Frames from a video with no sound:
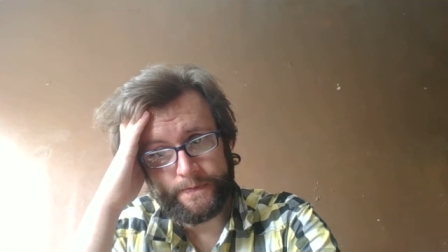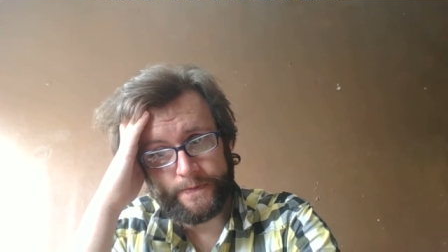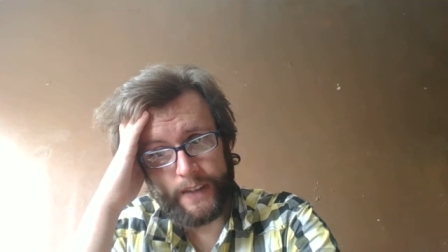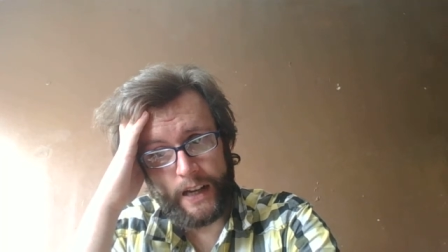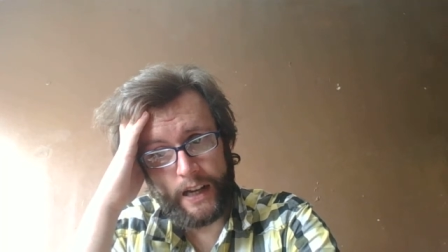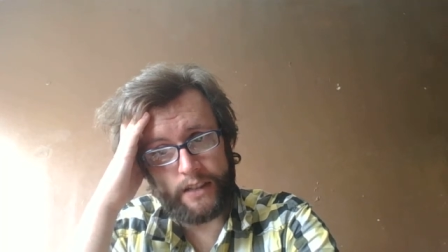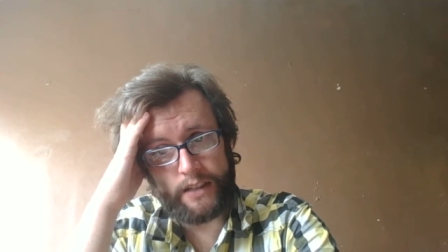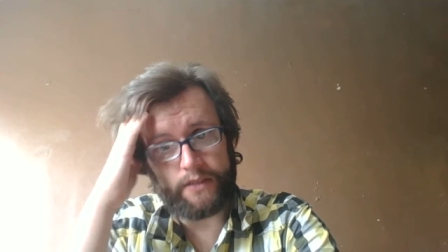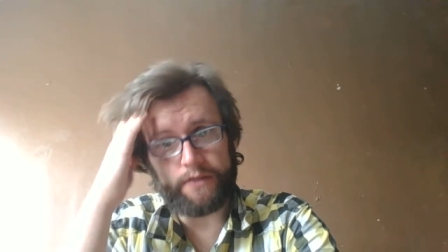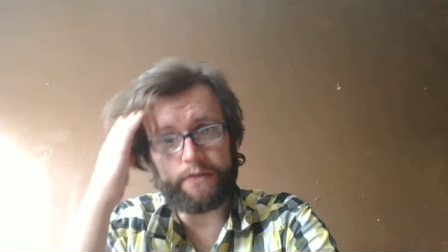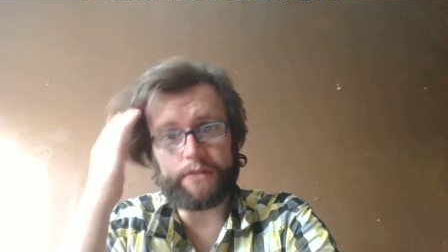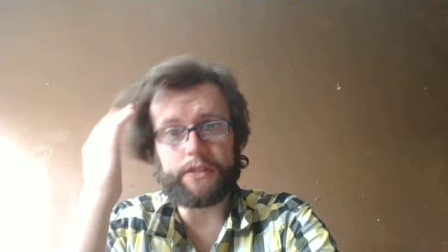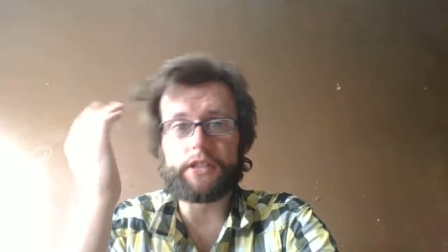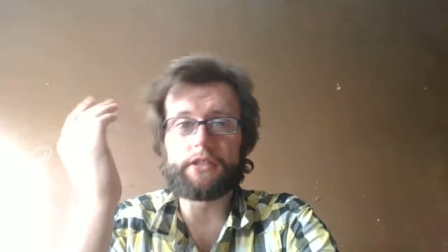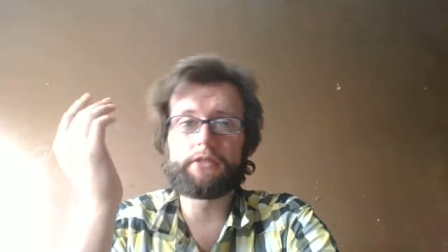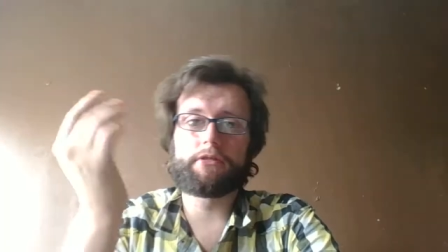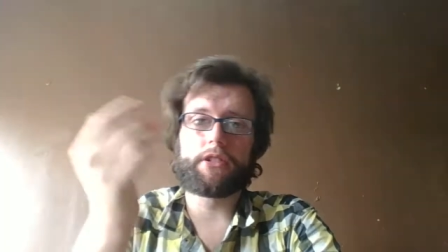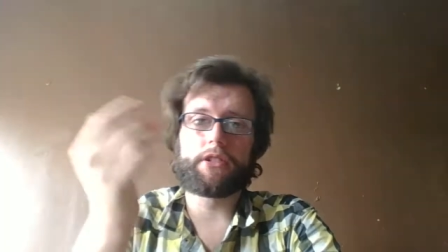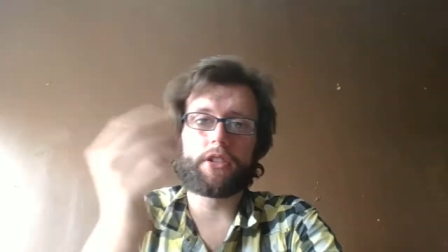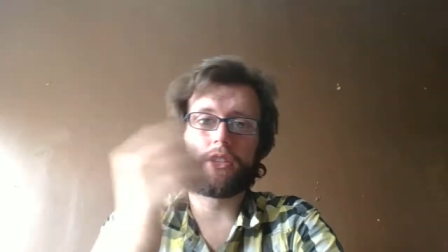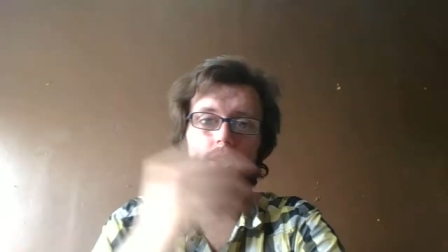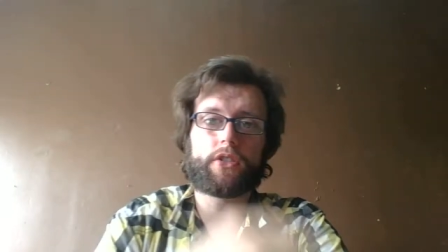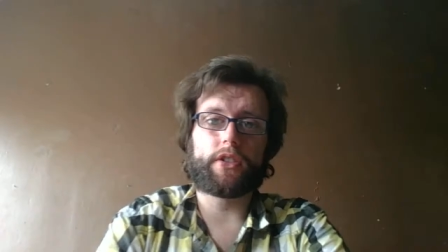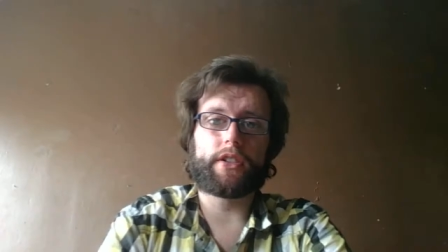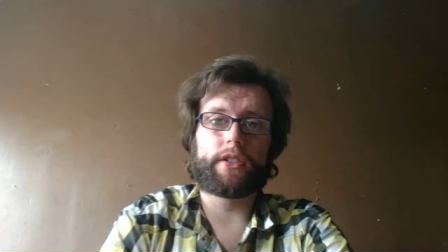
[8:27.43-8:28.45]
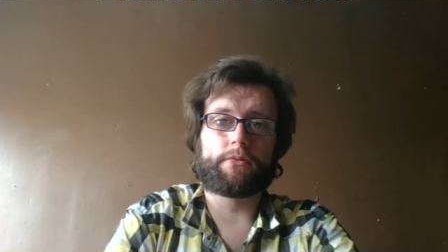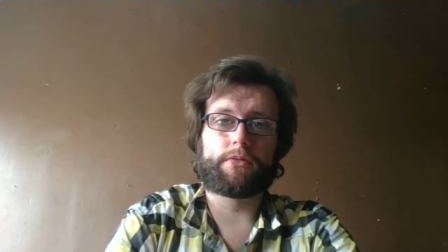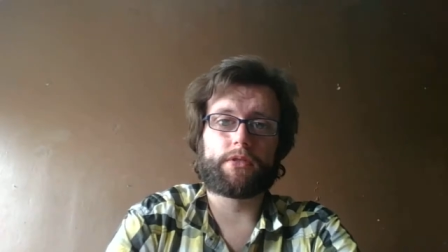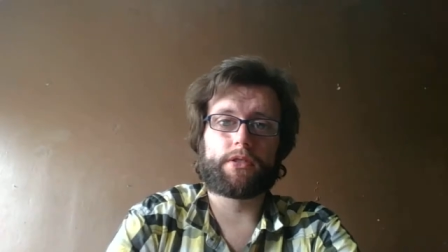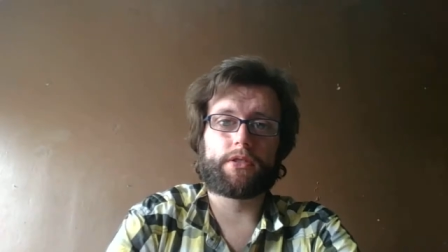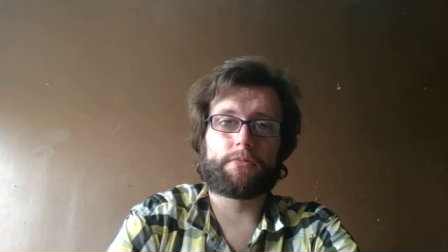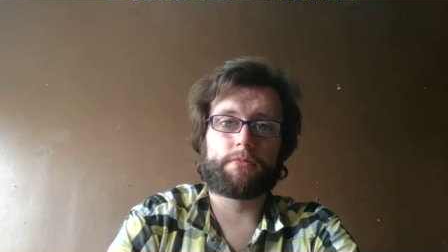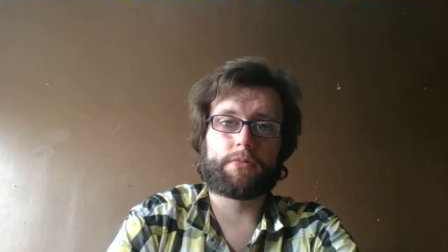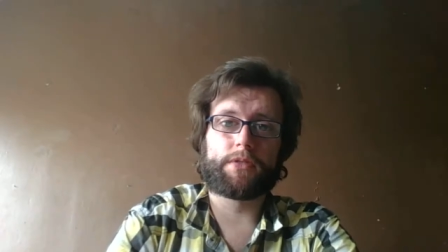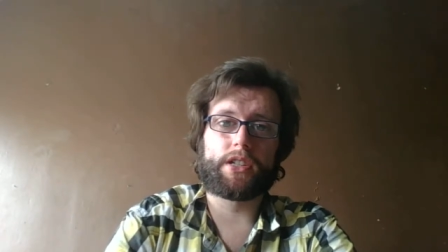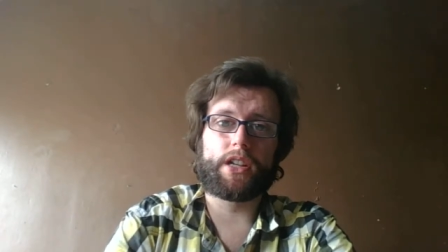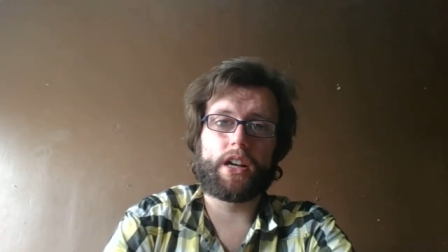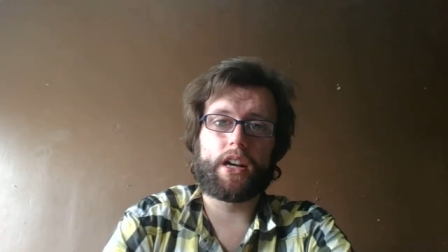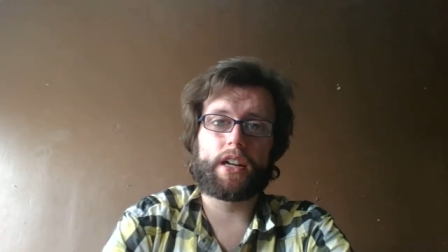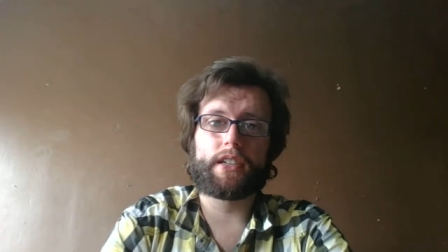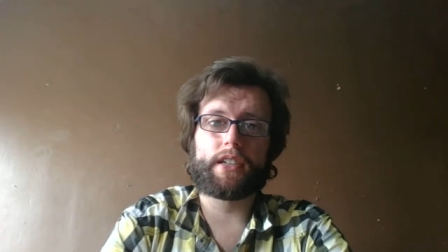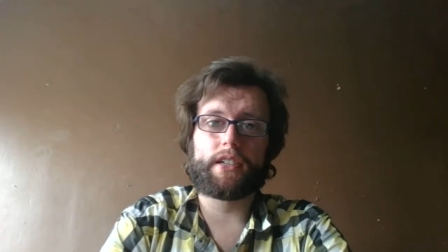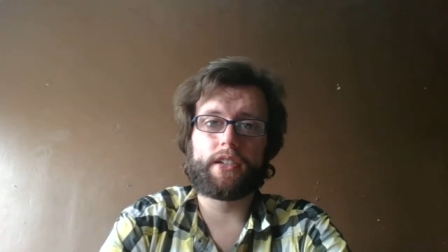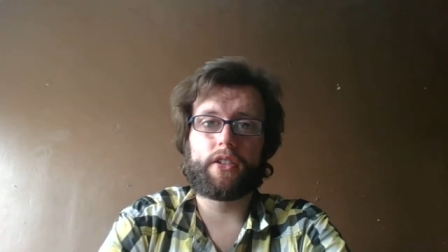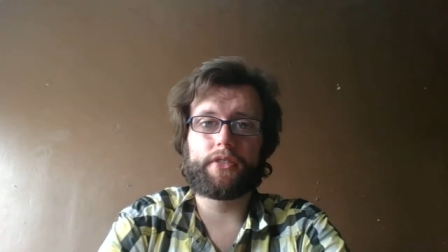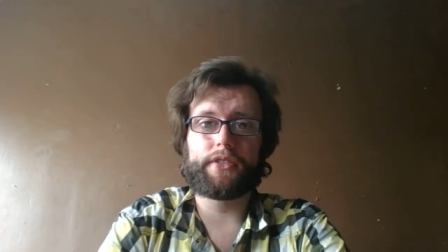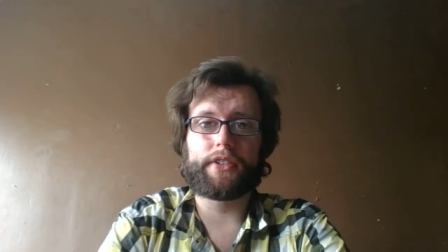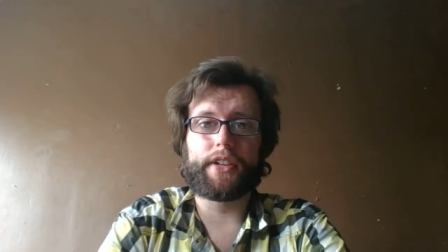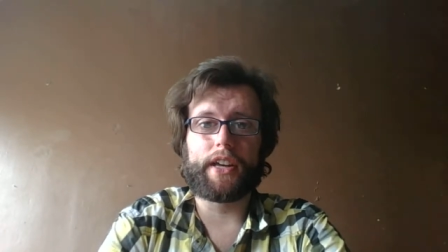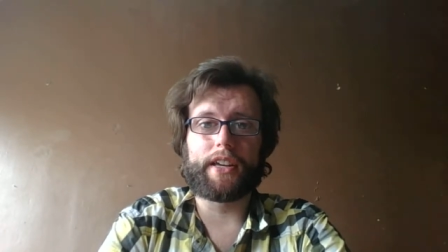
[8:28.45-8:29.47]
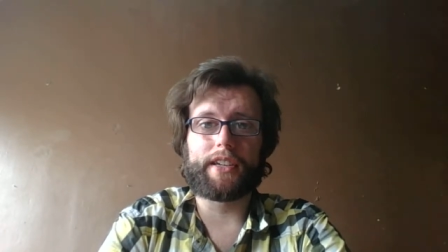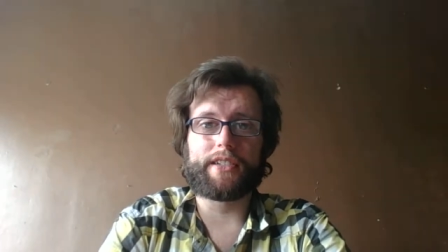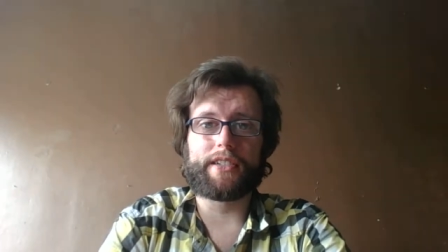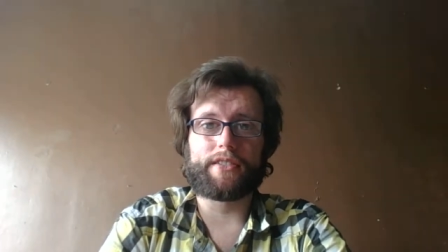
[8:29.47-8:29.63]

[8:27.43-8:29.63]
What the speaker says: As of this recording, it was my signing on day,